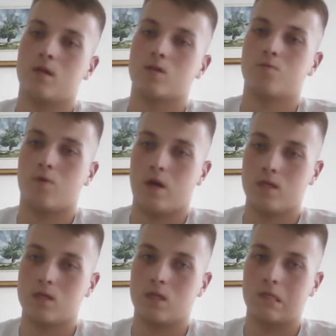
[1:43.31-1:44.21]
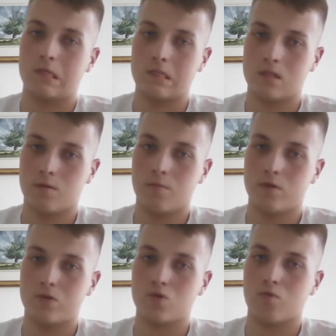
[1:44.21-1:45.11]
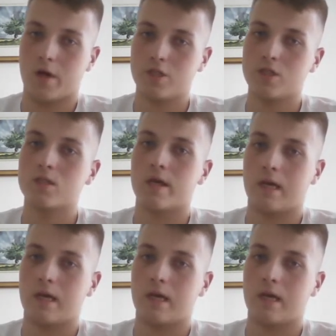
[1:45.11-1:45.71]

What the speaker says: expressed in simple instructions